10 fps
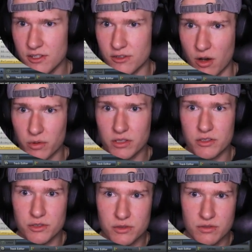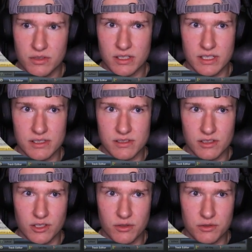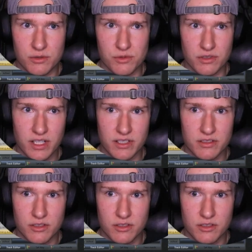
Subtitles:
So all we're going to do is go to Select